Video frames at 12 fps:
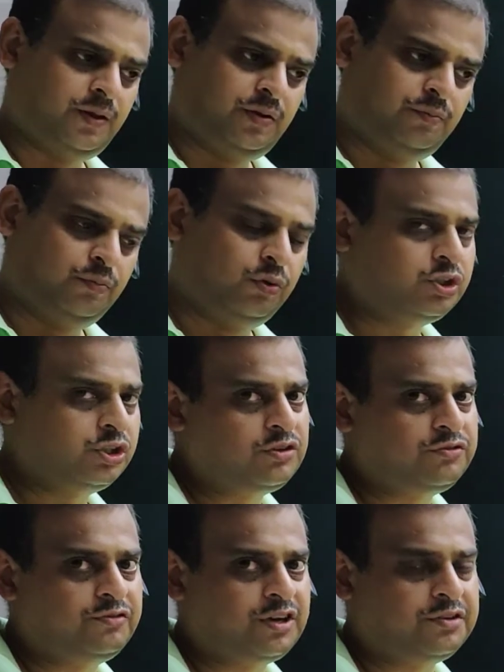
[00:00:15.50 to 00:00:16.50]
Motion of
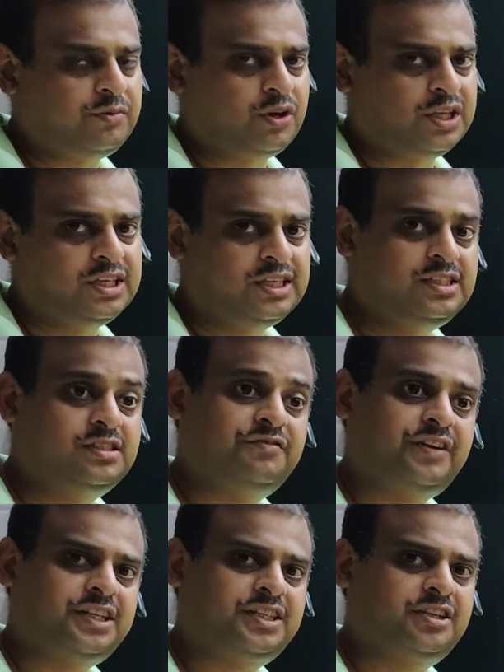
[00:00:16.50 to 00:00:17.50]
one body is
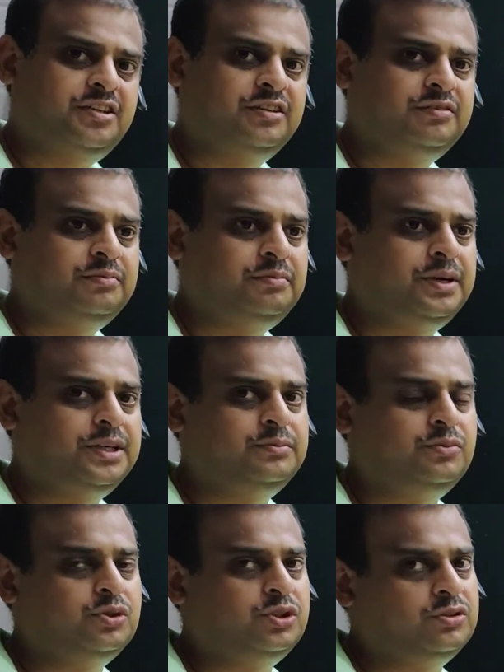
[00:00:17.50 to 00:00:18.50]
affected by the
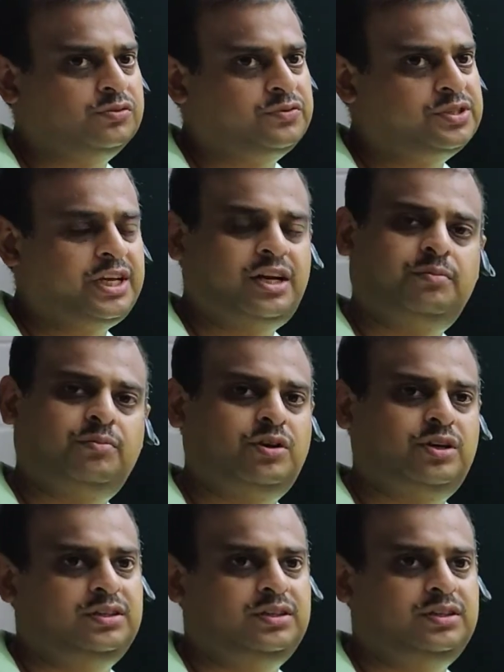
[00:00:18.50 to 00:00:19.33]
motion of second body.